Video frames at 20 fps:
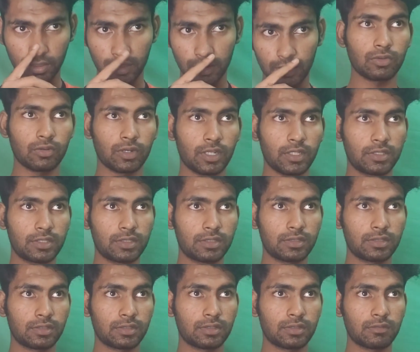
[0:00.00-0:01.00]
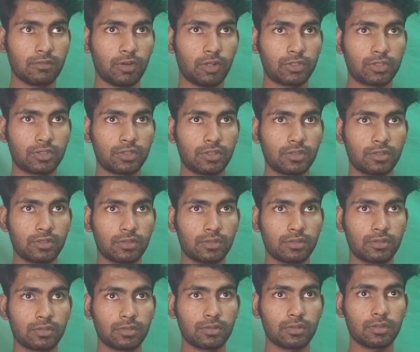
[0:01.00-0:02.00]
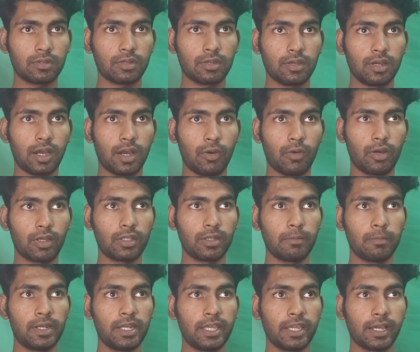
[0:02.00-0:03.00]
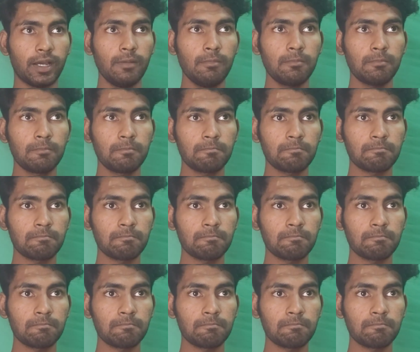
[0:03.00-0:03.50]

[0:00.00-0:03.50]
So let's watch this. How are they building up?